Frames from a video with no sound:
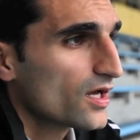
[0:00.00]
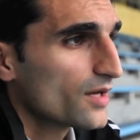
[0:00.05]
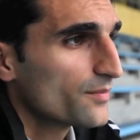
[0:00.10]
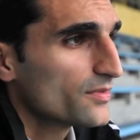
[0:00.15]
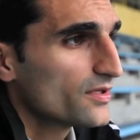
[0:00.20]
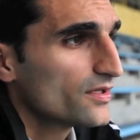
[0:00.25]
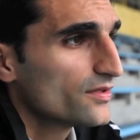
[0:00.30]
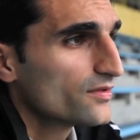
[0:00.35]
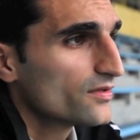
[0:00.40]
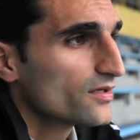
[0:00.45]
I
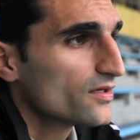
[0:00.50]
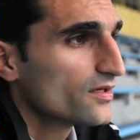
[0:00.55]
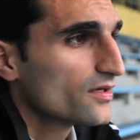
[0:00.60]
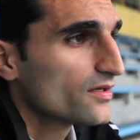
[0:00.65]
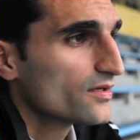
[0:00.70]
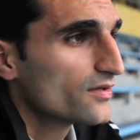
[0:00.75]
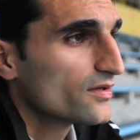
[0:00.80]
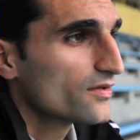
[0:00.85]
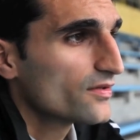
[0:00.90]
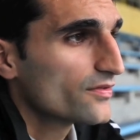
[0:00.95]
mean,
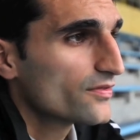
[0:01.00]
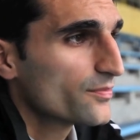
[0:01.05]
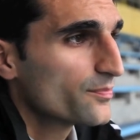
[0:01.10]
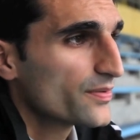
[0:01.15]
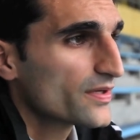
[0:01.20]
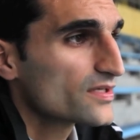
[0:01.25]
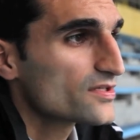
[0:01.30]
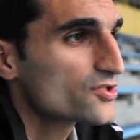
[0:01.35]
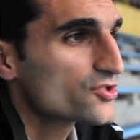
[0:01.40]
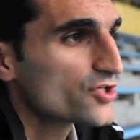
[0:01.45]
uh, the
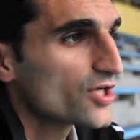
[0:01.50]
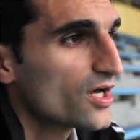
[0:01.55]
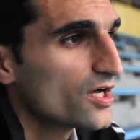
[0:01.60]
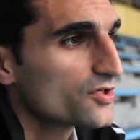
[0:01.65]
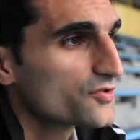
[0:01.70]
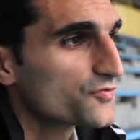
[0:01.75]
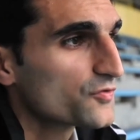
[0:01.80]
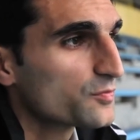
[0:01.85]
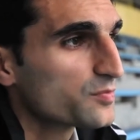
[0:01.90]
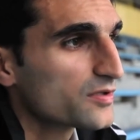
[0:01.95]
biggest
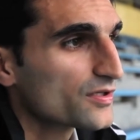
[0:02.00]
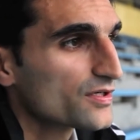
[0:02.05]
challenge for